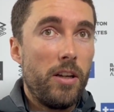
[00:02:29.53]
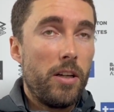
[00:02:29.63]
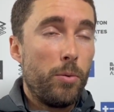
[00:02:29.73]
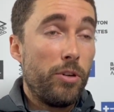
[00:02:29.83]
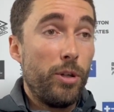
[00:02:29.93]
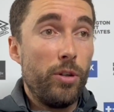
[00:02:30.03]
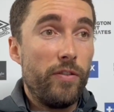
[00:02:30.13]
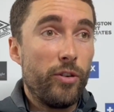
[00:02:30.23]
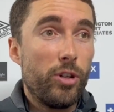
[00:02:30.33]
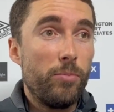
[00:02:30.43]
we're in good
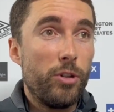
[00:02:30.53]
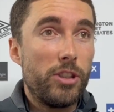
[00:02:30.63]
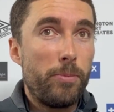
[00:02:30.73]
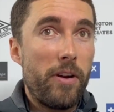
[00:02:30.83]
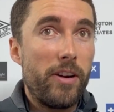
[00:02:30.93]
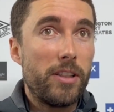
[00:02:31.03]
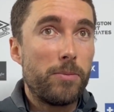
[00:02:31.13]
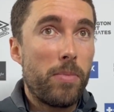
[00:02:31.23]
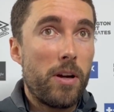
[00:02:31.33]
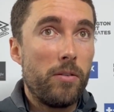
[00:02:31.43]
form, good spirits,
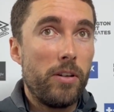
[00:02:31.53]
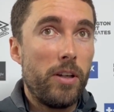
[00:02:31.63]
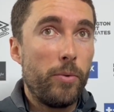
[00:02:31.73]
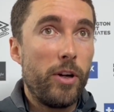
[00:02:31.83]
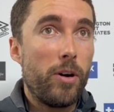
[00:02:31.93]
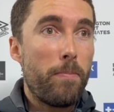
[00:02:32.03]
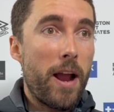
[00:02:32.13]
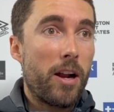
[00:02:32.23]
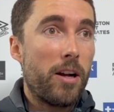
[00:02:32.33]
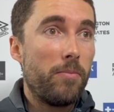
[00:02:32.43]
but we've got to
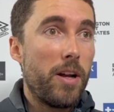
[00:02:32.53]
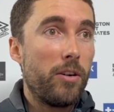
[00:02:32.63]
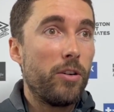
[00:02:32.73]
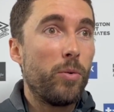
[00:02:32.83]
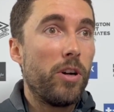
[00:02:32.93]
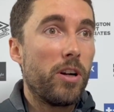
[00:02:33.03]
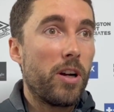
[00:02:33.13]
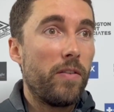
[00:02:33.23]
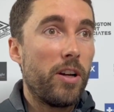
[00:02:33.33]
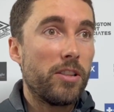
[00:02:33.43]
back up our good work
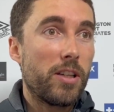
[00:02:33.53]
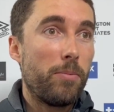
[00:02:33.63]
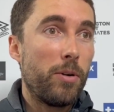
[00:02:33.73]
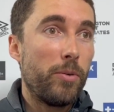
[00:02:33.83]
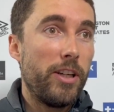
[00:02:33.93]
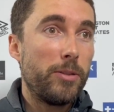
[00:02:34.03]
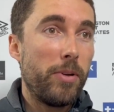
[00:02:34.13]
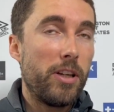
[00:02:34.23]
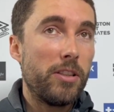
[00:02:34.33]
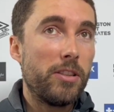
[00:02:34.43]
over the last couple of weeks
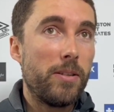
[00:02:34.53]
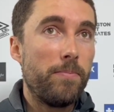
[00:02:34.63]
because